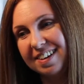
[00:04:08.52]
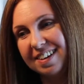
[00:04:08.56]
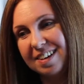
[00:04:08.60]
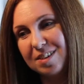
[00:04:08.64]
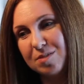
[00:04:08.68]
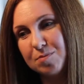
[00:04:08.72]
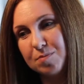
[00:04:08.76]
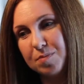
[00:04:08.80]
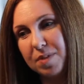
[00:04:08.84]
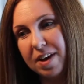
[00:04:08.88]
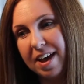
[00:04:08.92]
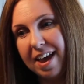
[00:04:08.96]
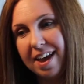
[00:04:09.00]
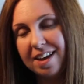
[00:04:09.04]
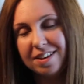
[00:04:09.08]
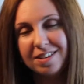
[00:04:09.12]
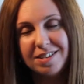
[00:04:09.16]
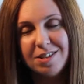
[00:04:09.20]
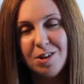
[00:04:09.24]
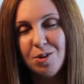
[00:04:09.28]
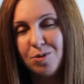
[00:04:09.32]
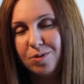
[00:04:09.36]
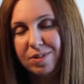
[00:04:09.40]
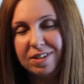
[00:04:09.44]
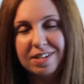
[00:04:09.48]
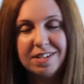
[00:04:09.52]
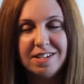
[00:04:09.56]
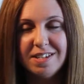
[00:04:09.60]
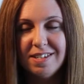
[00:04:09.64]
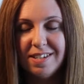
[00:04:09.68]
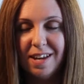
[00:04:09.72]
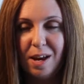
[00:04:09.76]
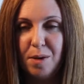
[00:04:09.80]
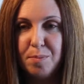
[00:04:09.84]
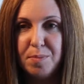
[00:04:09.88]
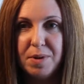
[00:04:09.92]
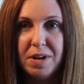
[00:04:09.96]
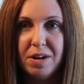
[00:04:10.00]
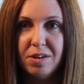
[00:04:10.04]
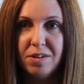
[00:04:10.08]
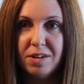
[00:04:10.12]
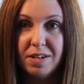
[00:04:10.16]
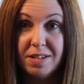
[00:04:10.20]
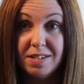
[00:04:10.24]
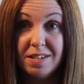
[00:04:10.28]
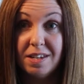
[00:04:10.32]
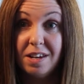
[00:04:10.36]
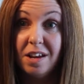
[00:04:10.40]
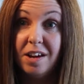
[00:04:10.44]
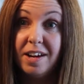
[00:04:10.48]
My household is just happier and
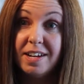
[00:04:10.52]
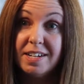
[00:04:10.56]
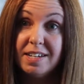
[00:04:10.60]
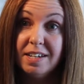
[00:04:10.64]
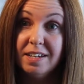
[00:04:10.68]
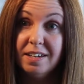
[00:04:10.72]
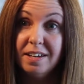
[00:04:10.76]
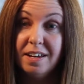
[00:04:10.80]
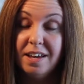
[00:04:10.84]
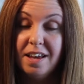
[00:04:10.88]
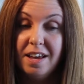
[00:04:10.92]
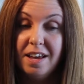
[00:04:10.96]
it's lighter.